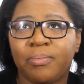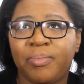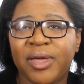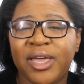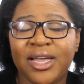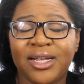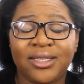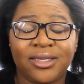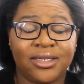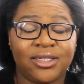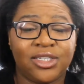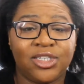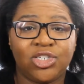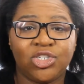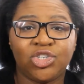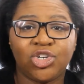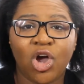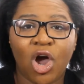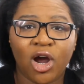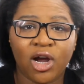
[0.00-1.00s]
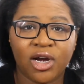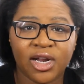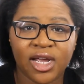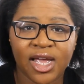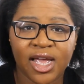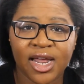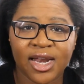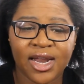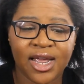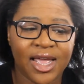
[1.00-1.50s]
being
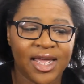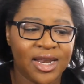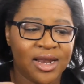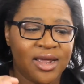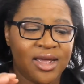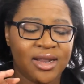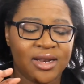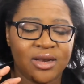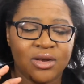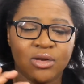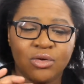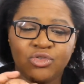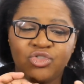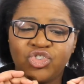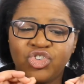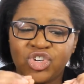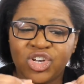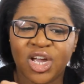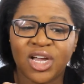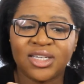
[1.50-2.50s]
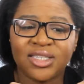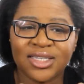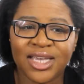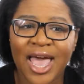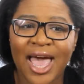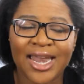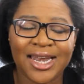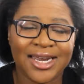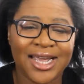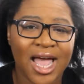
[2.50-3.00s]
discarded, and it just
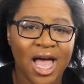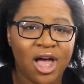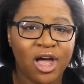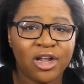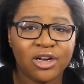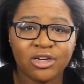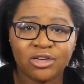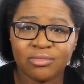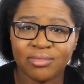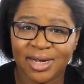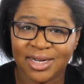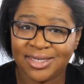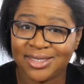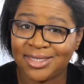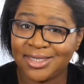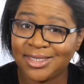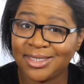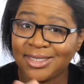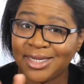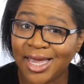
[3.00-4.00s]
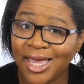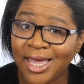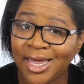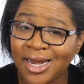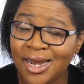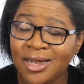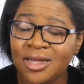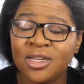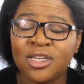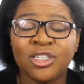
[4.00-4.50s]
kind of got under my
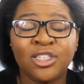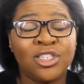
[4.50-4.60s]
skin.